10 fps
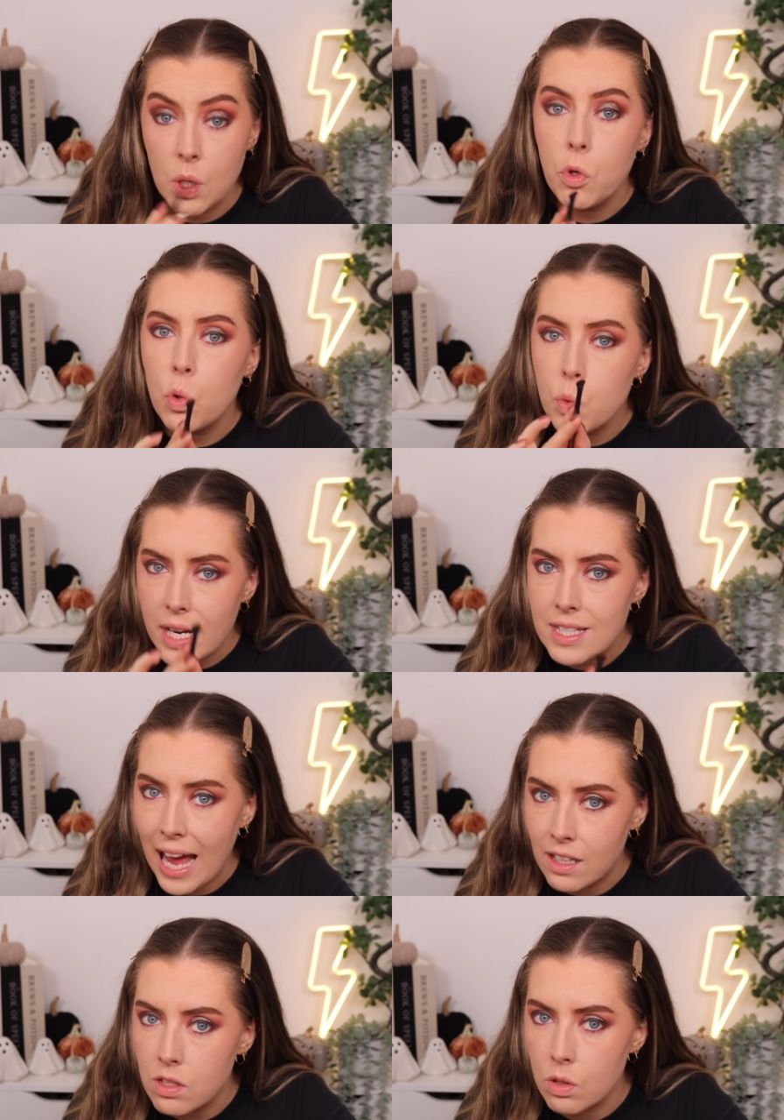would always
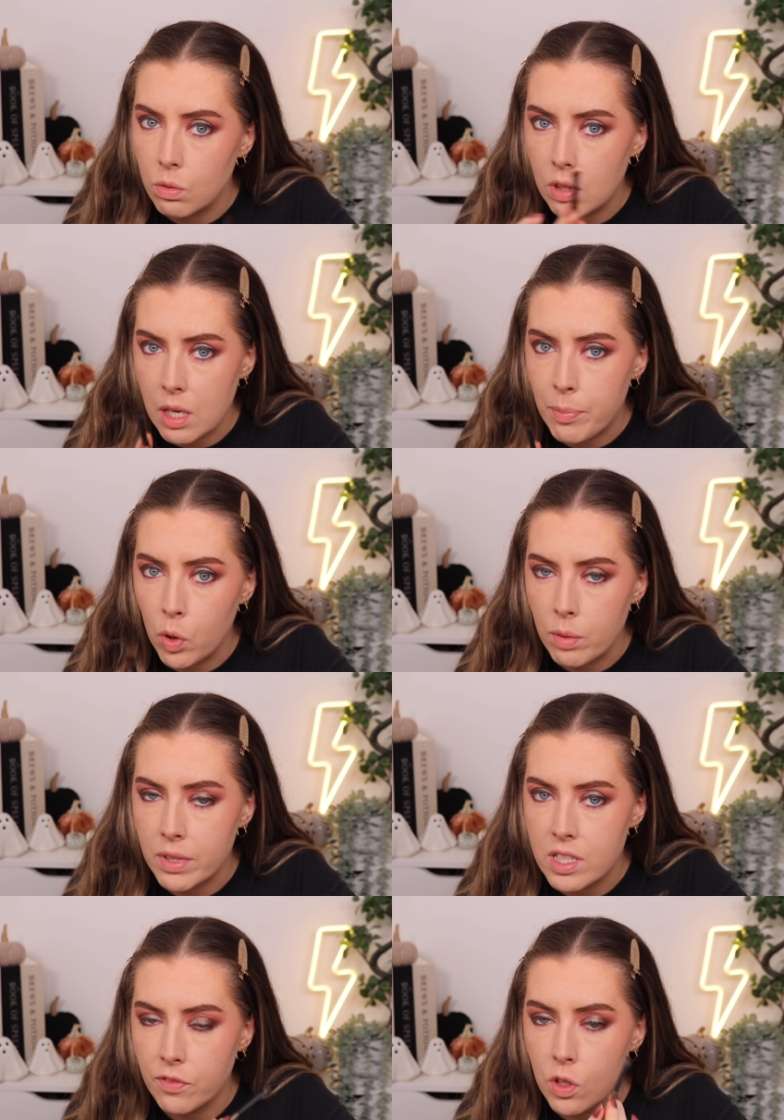cancel the
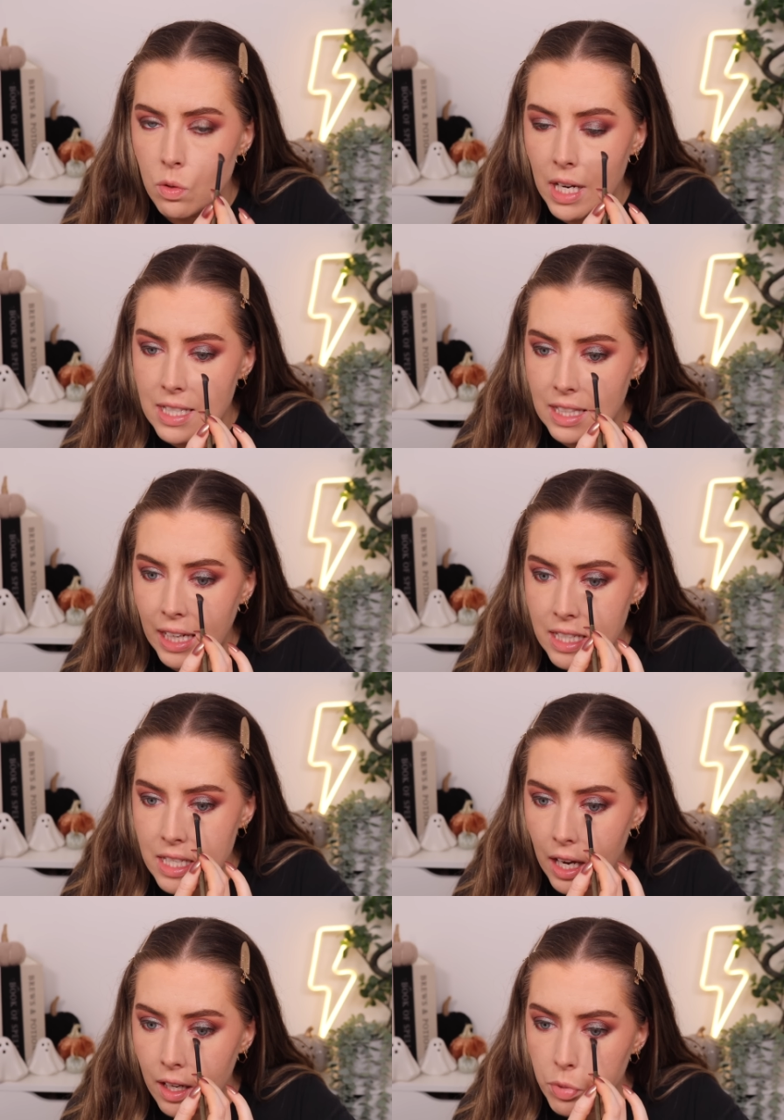appointments a few days
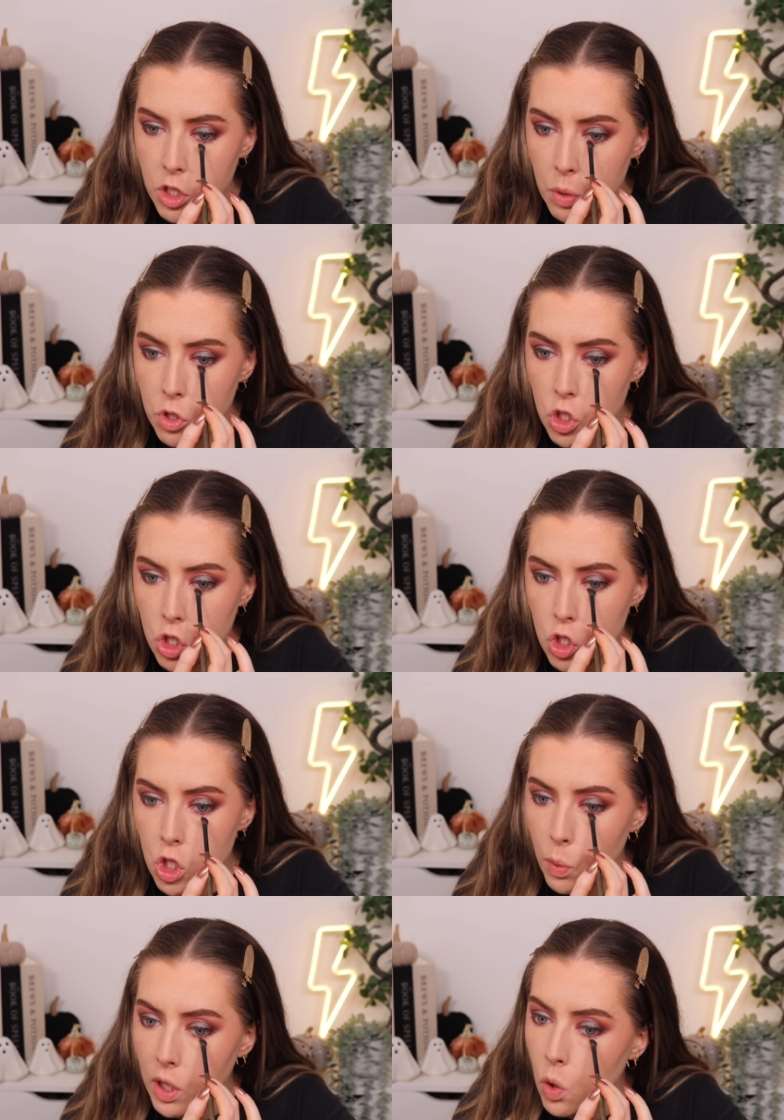later, but she was just
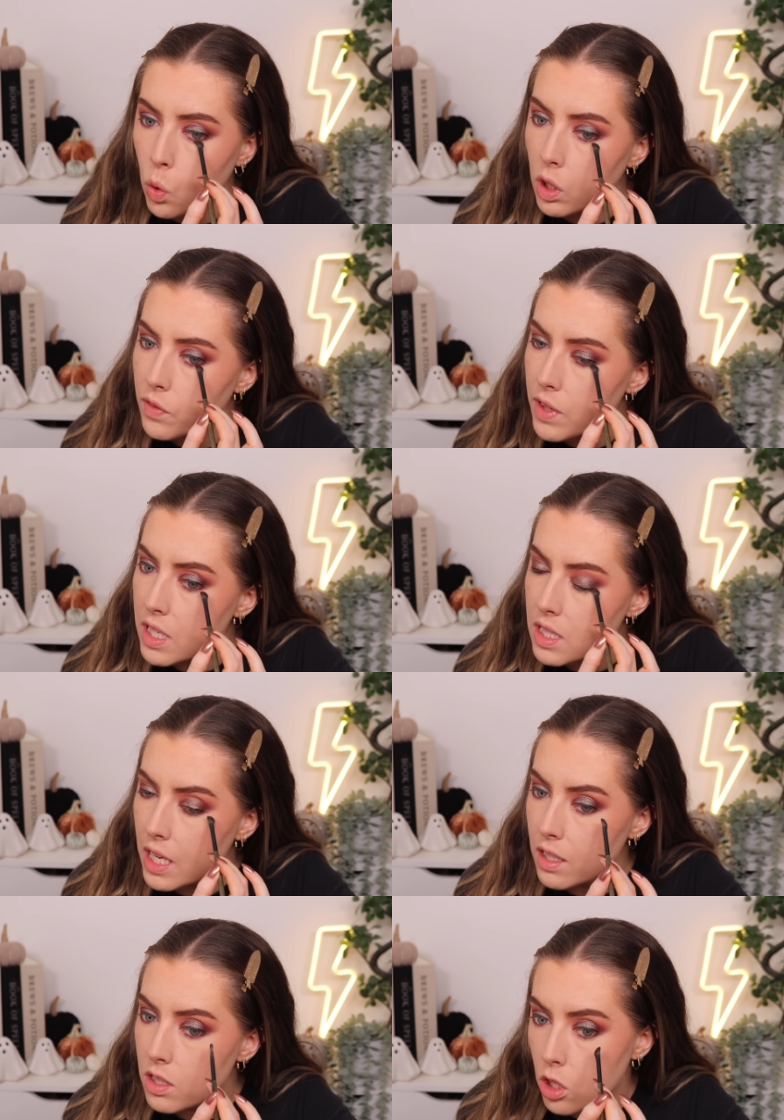doing all of these
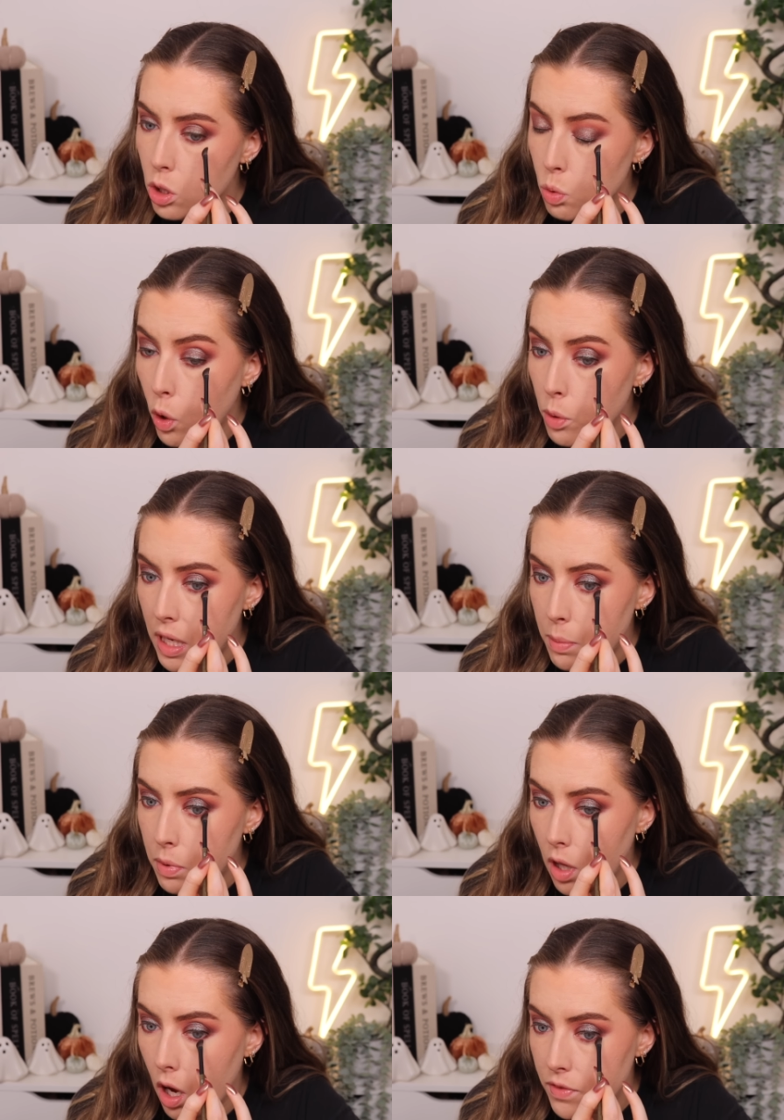things to throw
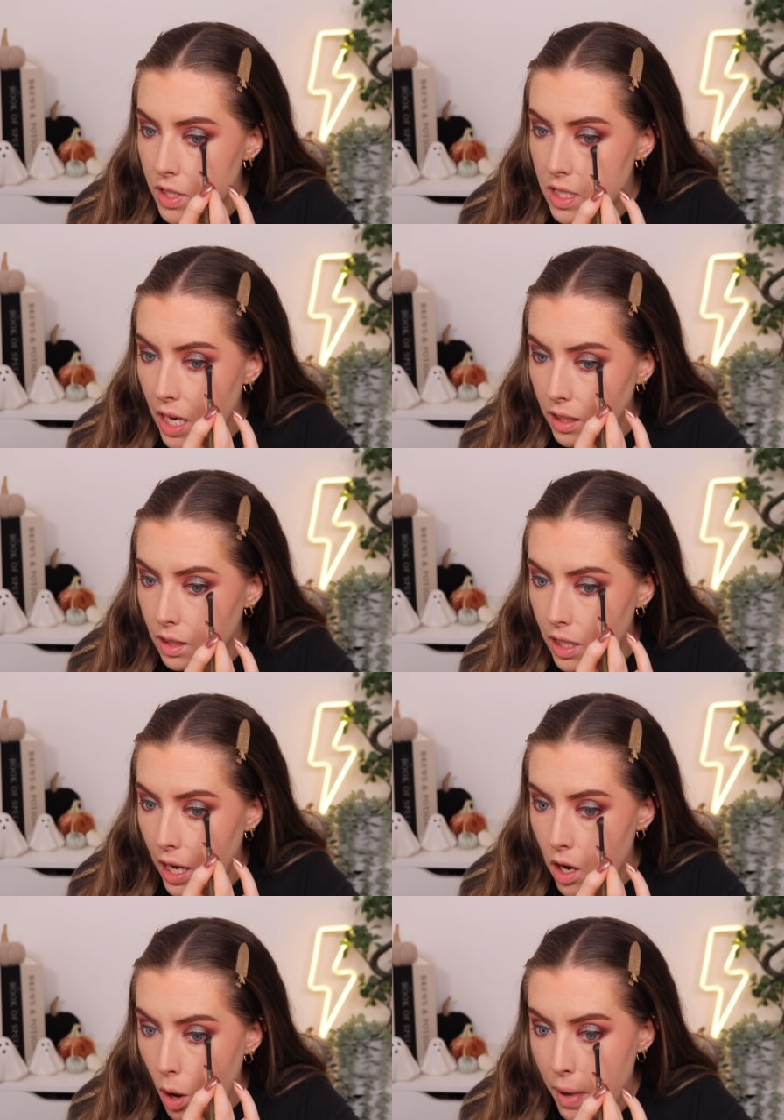people off the scent
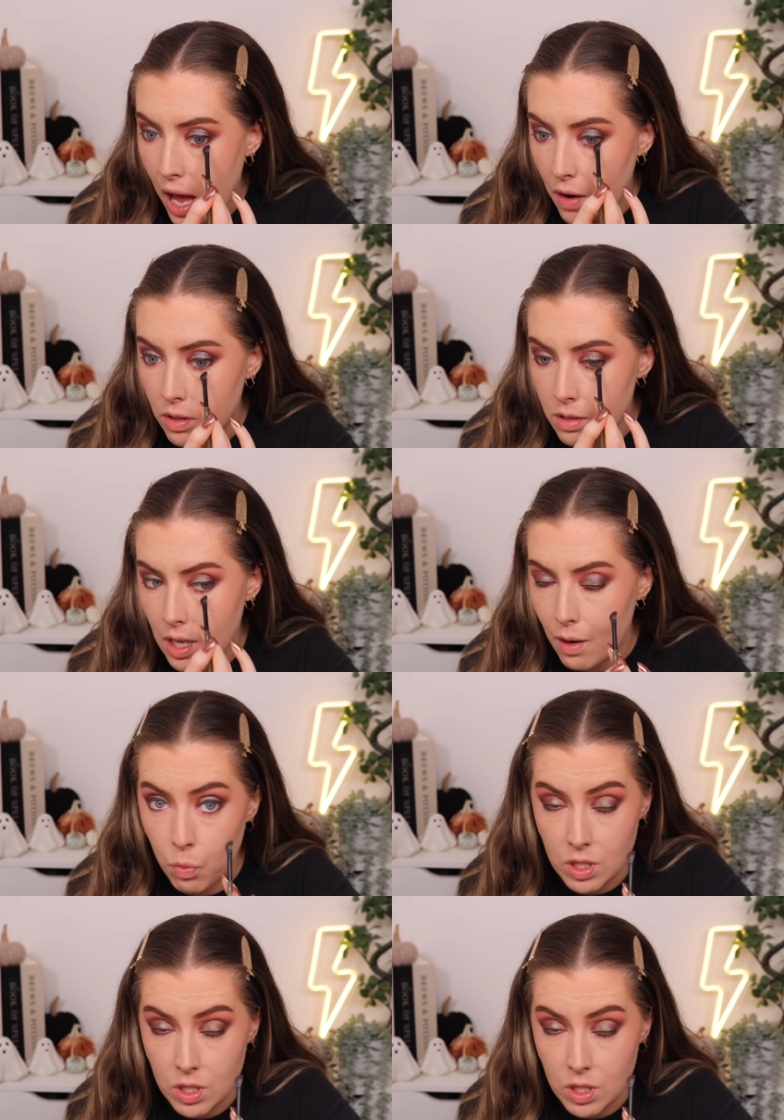that her parents were